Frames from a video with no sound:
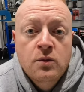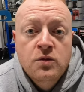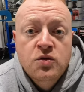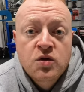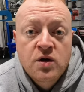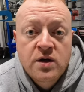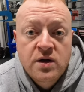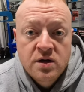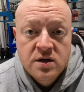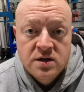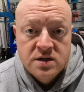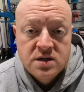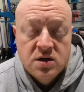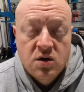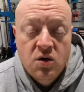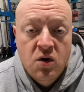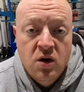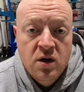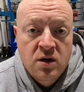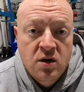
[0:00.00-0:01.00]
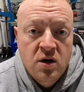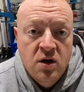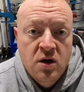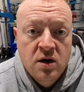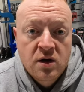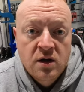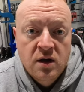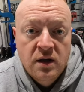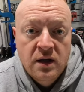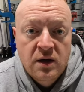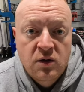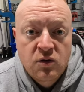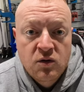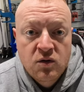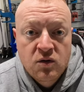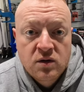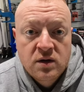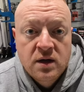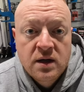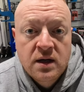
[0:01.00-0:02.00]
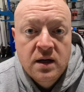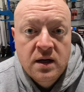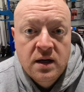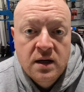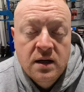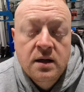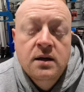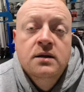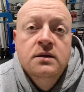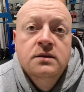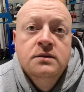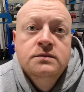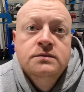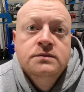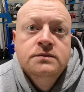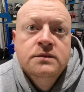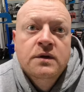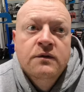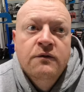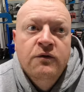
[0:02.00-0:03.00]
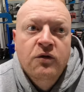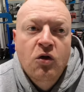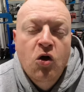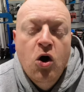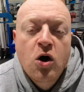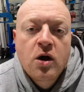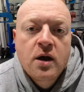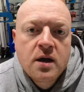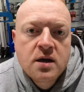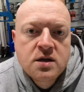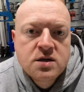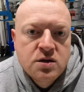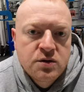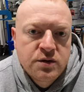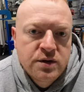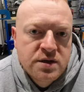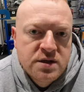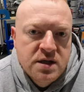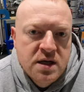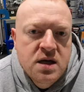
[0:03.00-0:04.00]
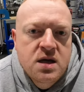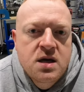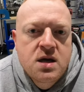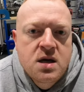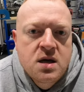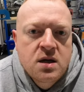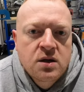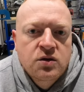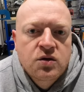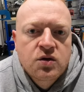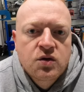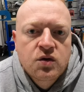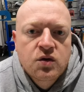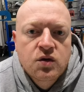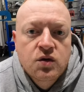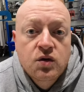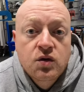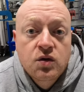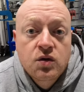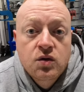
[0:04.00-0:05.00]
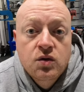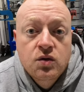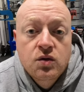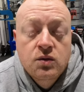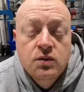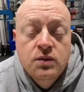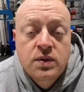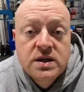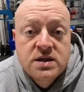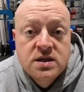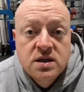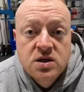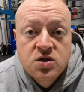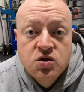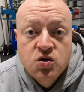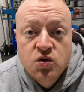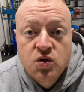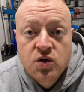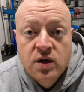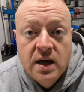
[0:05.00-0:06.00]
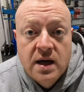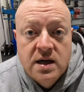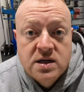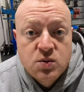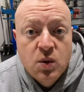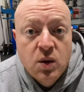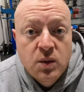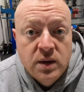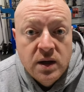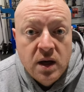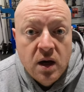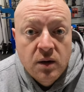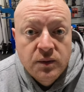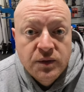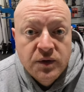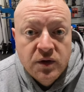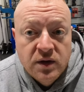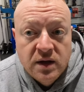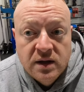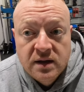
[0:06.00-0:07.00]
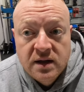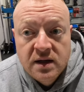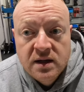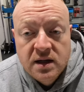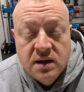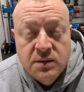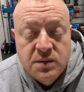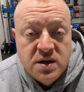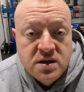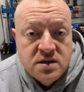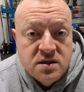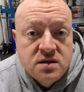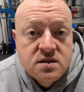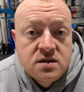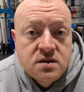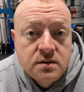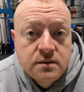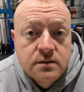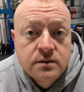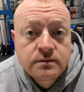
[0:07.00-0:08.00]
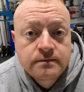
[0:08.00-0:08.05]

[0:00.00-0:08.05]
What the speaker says: join us on our little kind of vlog, shall you say, to basically show you guys what we get up to on a day-to-day basis.